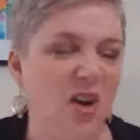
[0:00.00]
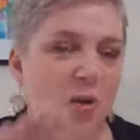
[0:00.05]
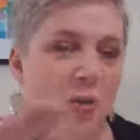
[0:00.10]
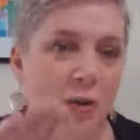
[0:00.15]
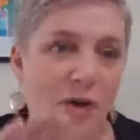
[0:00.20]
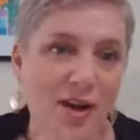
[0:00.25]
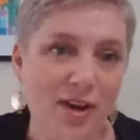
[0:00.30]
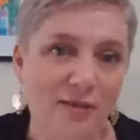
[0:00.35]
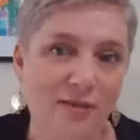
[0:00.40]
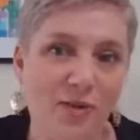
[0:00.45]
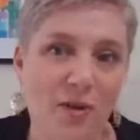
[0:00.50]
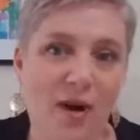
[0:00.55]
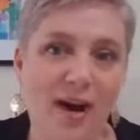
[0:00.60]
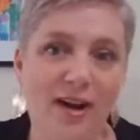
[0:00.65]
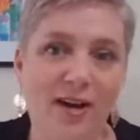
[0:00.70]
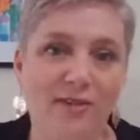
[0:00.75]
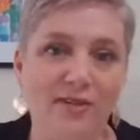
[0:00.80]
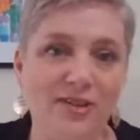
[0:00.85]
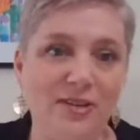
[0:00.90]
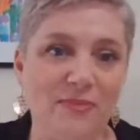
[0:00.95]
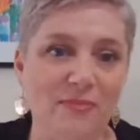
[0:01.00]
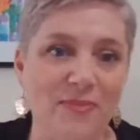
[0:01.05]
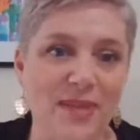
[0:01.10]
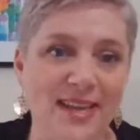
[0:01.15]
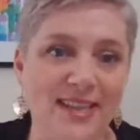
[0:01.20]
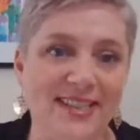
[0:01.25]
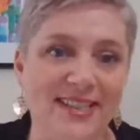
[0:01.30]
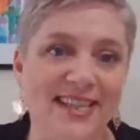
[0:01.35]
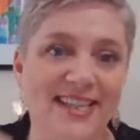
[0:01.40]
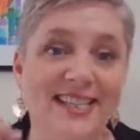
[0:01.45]
what you've quite often
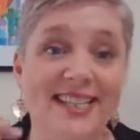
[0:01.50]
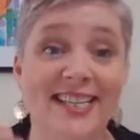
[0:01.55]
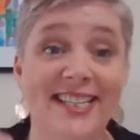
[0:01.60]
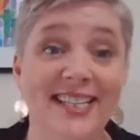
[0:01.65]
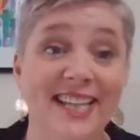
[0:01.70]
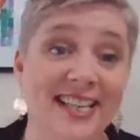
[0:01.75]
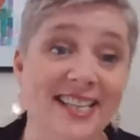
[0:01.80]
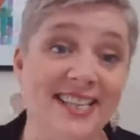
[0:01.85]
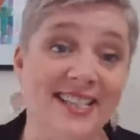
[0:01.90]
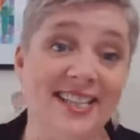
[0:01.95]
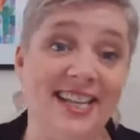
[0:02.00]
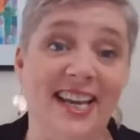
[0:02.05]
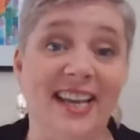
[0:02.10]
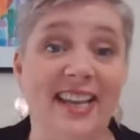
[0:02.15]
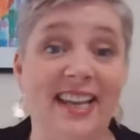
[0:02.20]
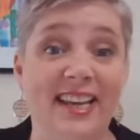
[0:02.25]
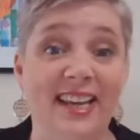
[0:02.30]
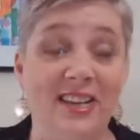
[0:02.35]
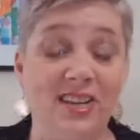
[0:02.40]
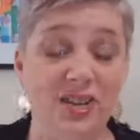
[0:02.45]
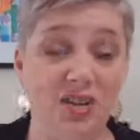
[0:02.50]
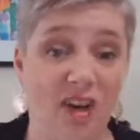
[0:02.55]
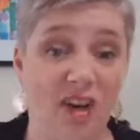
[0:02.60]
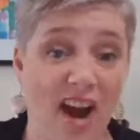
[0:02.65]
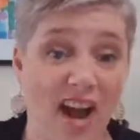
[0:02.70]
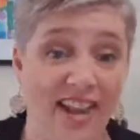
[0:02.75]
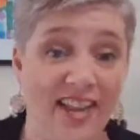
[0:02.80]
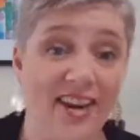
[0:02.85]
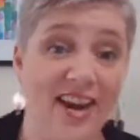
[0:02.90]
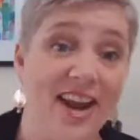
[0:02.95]
missed is the testing and the
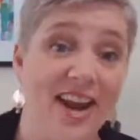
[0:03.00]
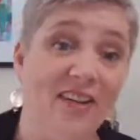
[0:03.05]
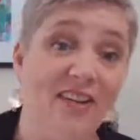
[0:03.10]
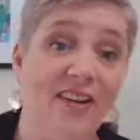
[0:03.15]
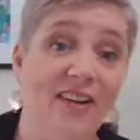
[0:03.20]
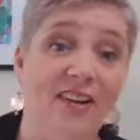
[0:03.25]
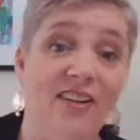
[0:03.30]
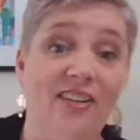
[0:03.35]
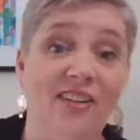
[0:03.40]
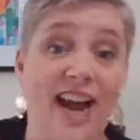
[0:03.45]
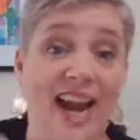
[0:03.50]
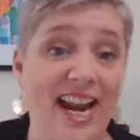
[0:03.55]
trial and error,